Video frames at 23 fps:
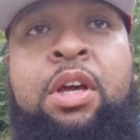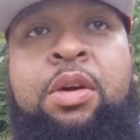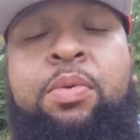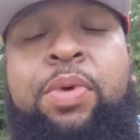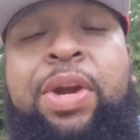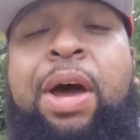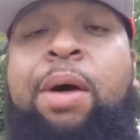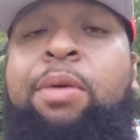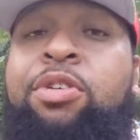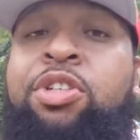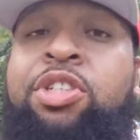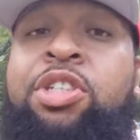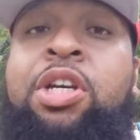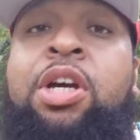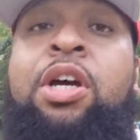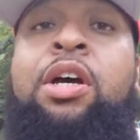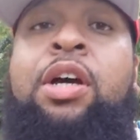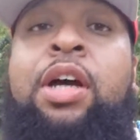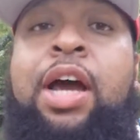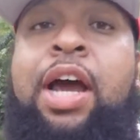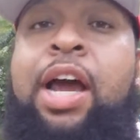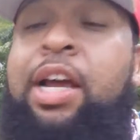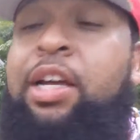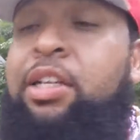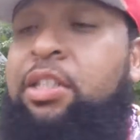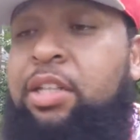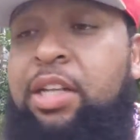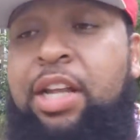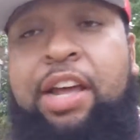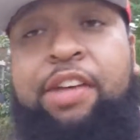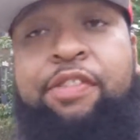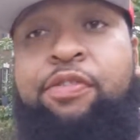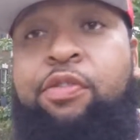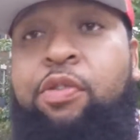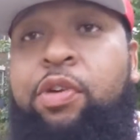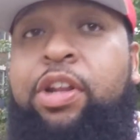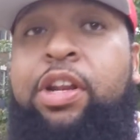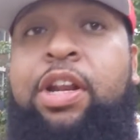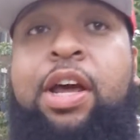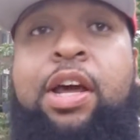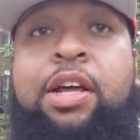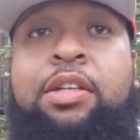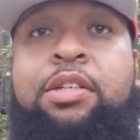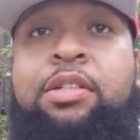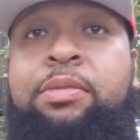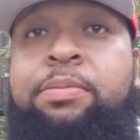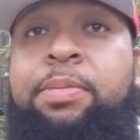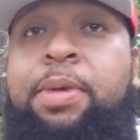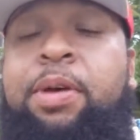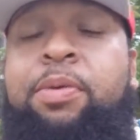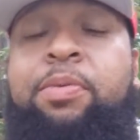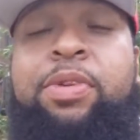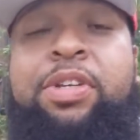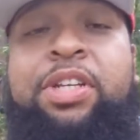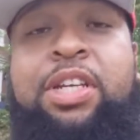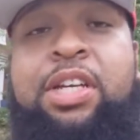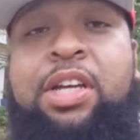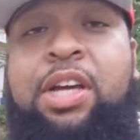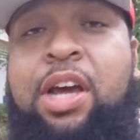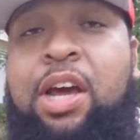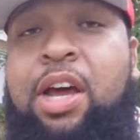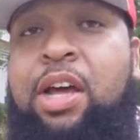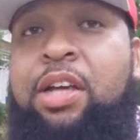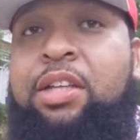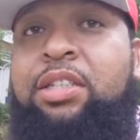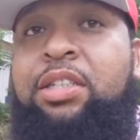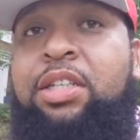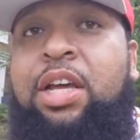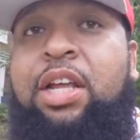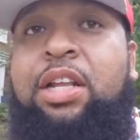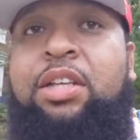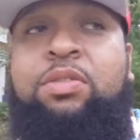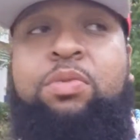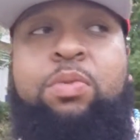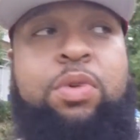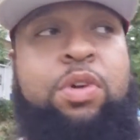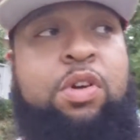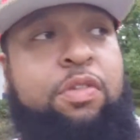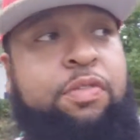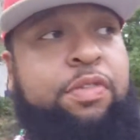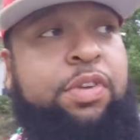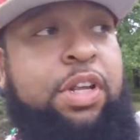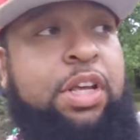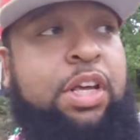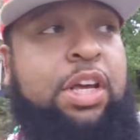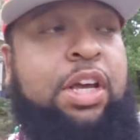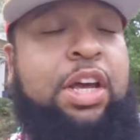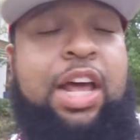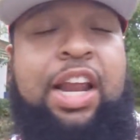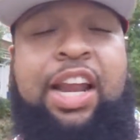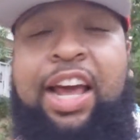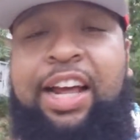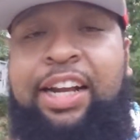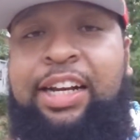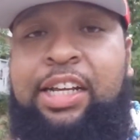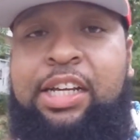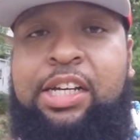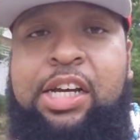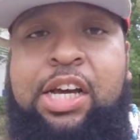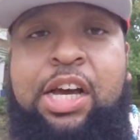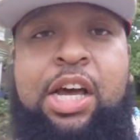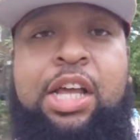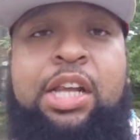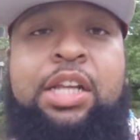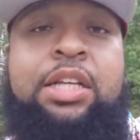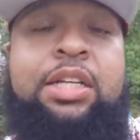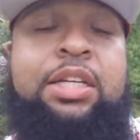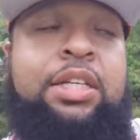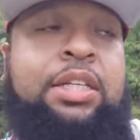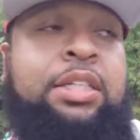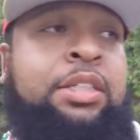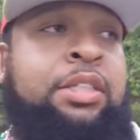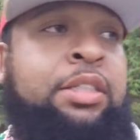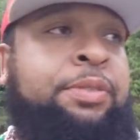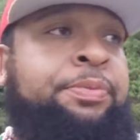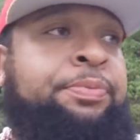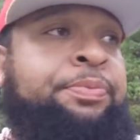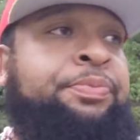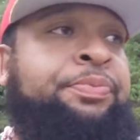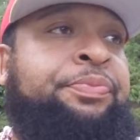when I was young, I used to like 49ers. Man, when Deion Sanders went over there, I liked the colors.